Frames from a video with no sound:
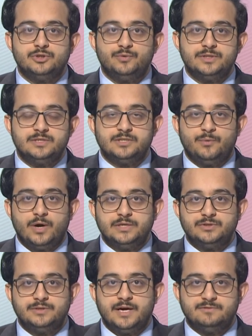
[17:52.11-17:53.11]
to witness a wide
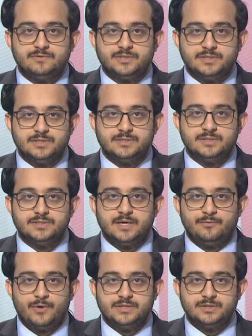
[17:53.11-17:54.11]
turnout of citizens
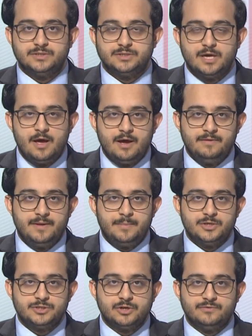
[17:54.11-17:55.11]
and residents. The
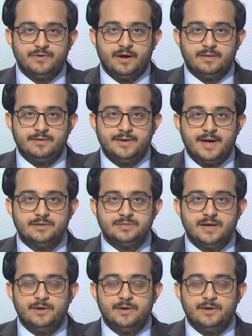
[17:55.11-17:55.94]
Ministry of Health announced